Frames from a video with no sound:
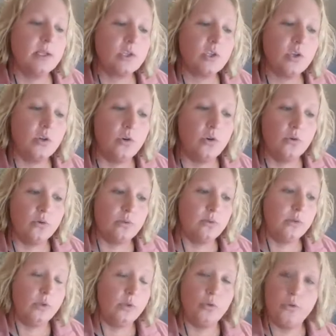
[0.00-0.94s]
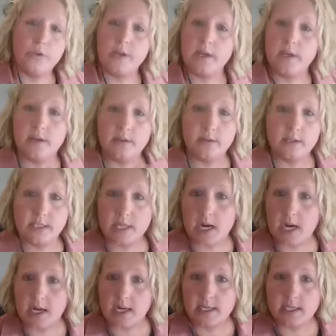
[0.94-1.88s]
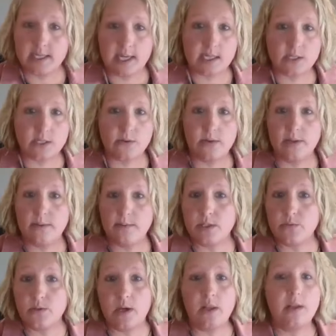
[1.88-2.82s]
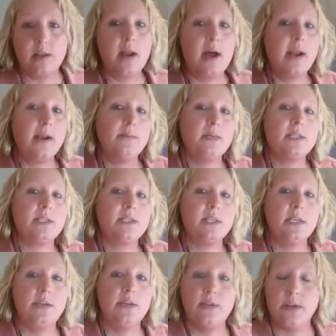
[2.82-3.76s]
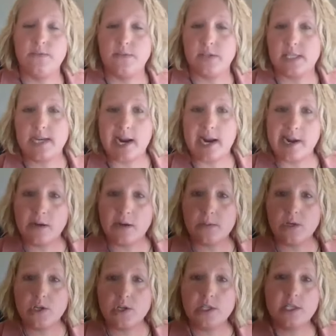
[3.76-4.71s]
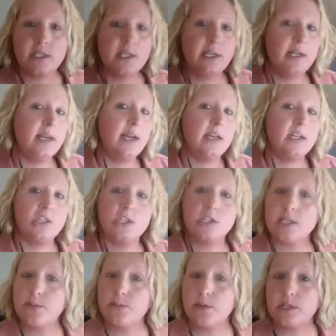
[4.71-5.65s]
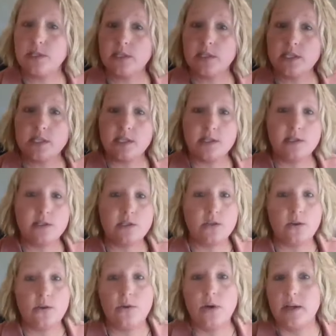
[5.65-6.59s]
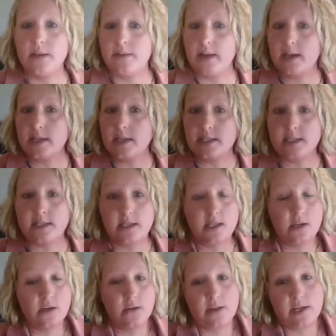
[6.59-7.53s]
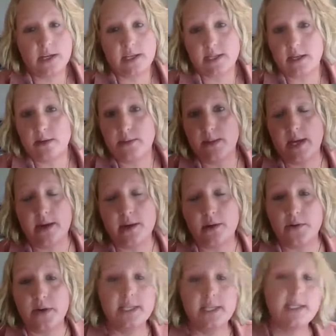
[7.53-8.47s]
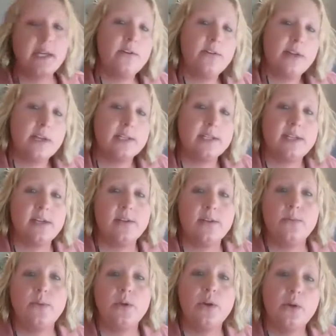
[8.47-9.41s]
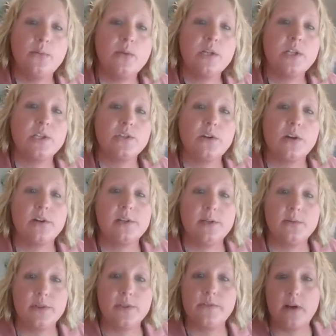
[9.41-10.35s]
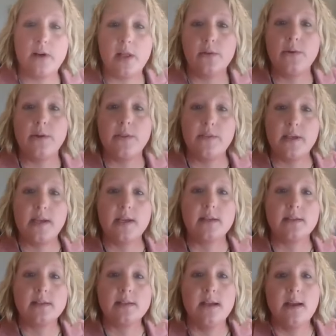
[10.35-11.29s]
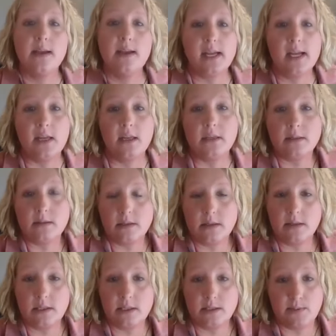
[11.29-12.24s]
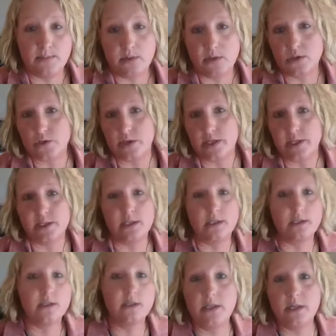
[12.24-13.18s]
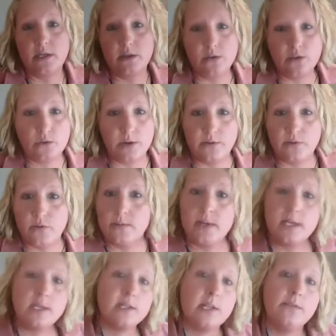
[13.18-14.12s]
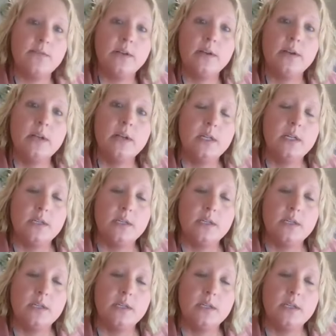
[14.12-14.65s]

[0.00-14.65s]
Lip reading: So youth can talk and text with them as well anonymously, even if it's not an emergency. And it's just someone to listen. So they can, you know, they can tell them they had a great day, or they can tell them, you know, I'm really struggling with the following things. And these people are trained in, you know, 24/7